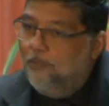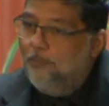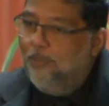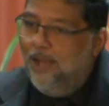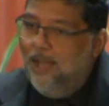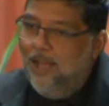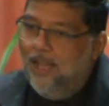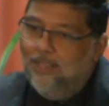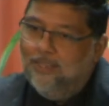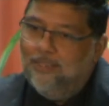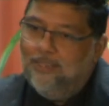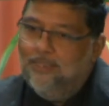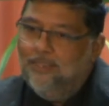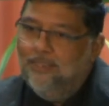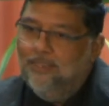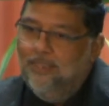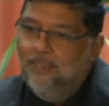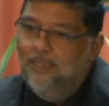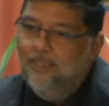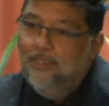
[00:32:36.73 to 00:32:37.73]

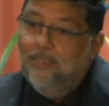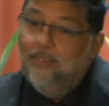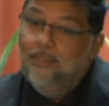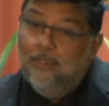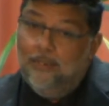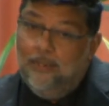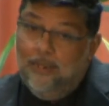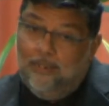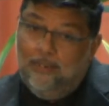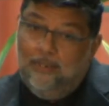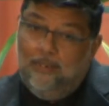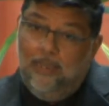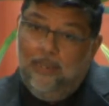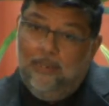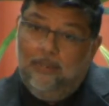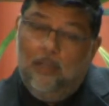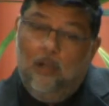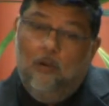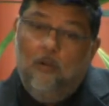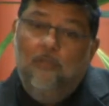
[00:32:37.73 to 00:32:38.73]
past to
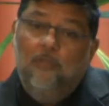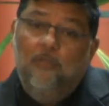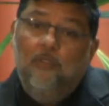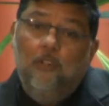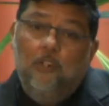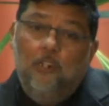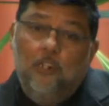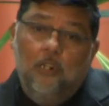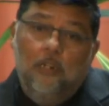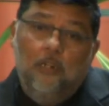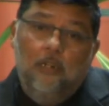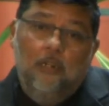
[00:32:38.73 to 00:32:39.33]
dictate our future.